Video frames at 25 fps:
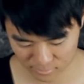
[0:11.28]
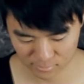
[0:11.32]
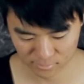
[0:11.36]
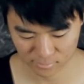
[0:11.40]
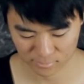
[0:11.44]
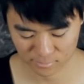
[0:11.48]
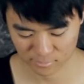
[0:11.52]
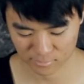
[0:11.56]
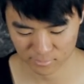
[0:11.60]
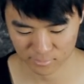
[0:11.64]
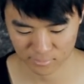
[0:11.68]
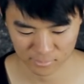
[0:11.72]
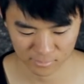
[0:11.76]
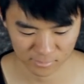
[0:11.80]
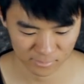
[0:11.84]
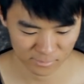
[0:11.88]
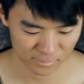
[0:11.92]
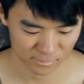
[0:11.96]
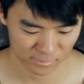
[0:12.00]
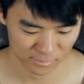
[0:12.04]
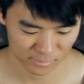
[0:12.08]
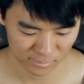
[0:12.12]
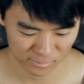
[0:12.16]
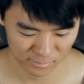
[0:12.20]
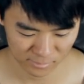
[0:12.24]

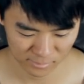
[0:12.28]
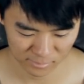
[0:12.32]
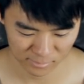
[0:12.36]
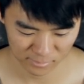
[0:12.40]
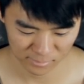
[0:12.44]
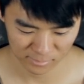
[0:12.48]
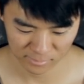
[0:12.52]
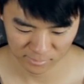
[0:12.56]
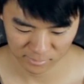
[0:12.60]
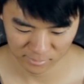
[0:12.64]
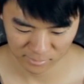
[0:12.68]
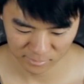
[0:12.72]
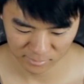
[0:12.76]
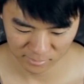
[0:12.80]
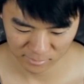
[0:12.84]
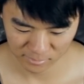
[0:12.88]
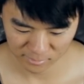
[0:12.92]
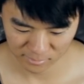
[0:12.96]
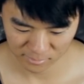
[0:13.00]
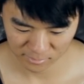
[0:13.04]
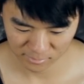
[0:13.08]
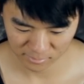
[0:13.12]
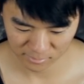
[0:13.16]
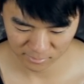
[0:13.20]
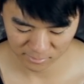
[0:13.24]

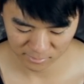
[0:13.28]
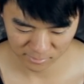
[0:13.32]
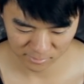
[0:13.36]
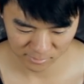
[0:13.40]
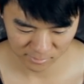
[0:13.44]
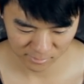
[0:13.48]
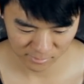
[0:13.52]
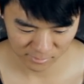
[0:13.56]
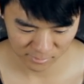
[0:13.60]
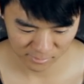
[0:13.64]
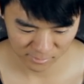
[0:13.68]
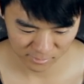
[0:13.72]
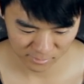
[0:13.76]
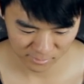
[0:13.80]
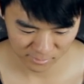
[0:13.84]
[no speech]